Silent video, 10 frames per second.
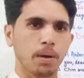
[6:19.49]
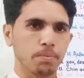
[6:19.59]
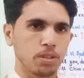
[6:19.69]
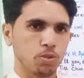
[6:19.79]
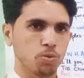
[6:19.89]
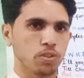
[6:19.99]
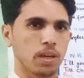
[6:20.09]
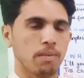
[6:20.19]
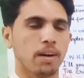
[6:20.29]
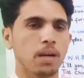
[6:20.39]
of the use
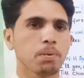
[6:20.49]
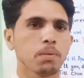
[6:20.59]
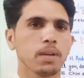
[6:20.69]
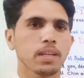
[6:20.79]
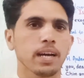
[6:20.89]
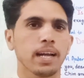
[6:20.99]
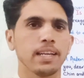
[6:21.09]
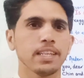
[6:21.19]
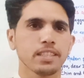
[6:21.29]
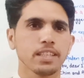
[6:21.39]
of hyperbole, a
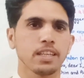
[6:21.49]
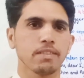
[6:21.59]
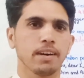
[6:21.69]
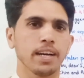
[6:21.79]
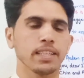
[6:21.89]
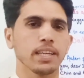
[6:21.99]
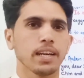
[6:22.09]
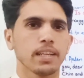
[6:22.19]
literary device.